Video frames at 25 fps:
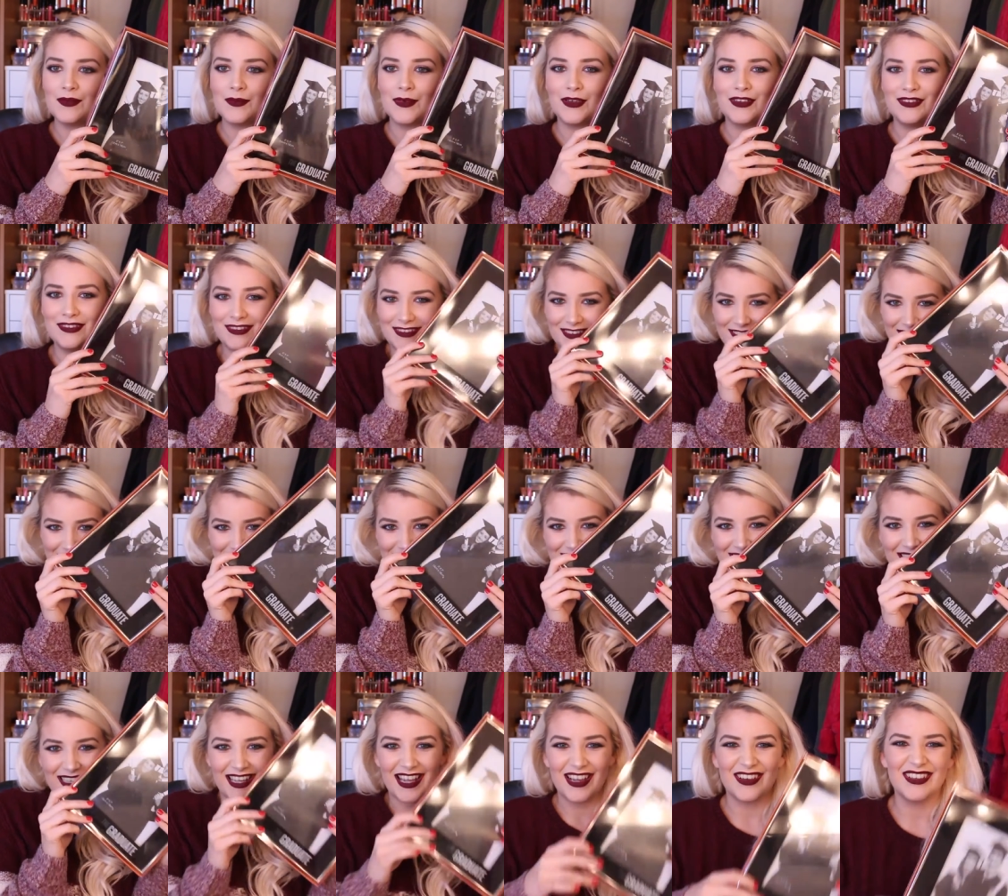But
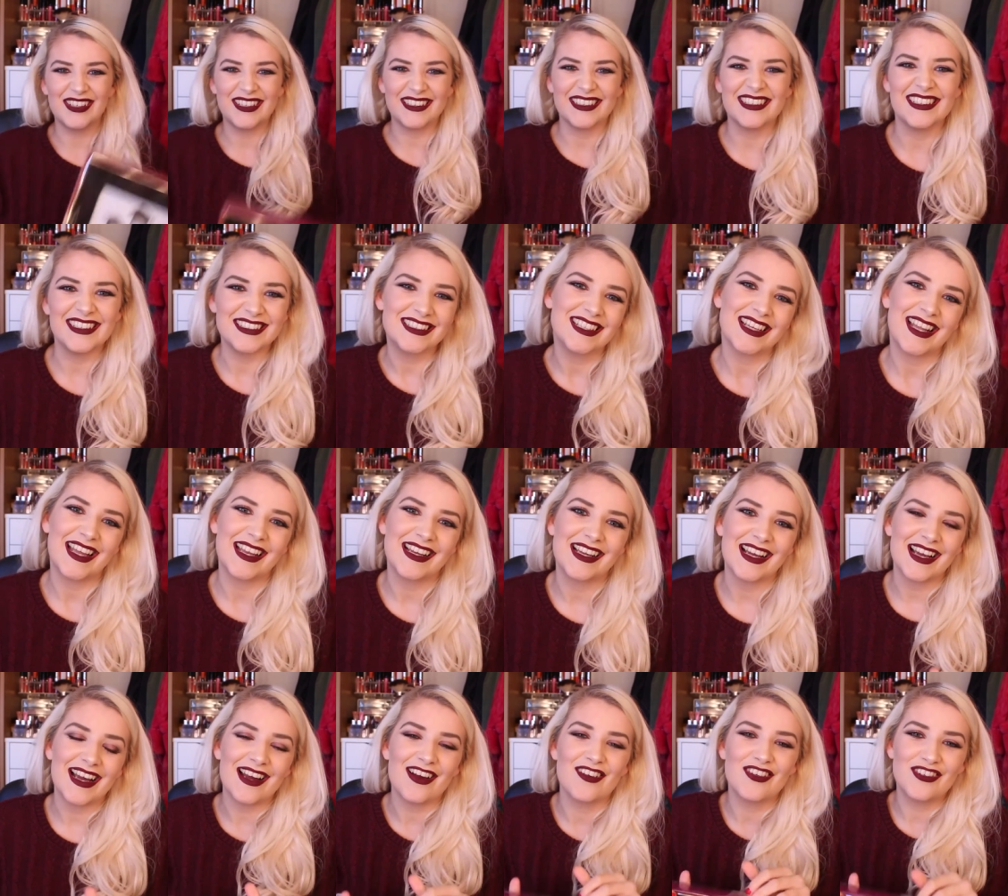how good,
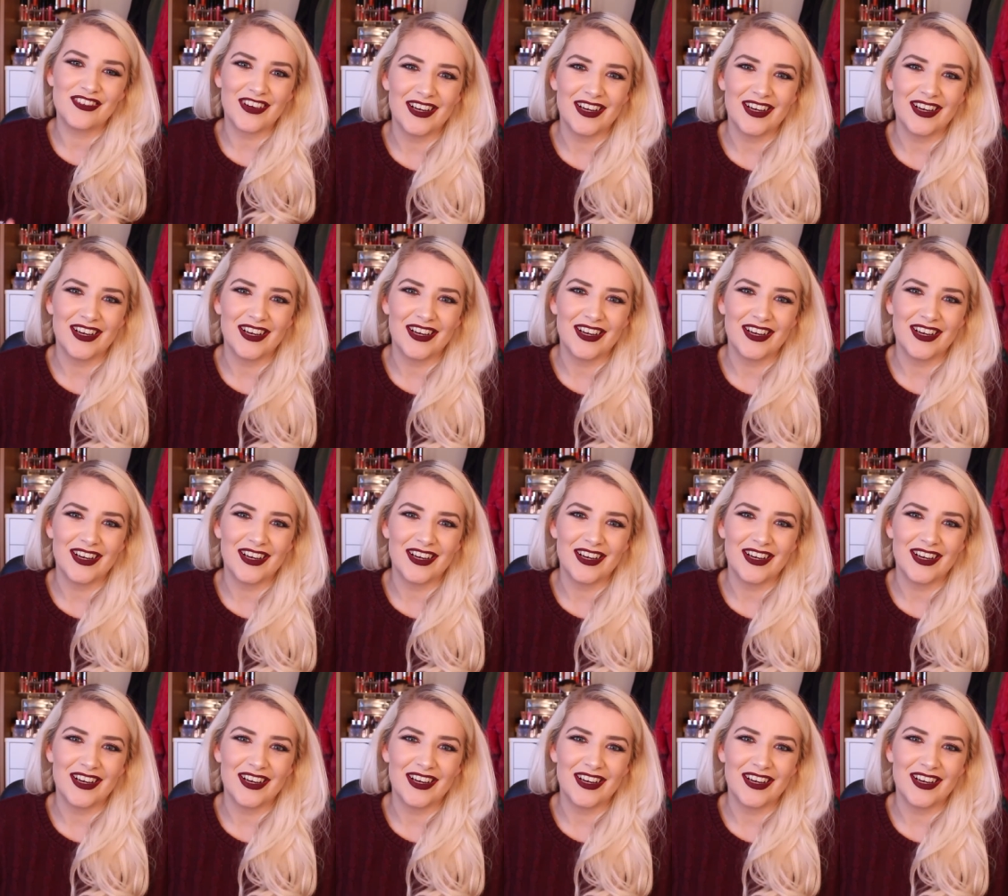like I've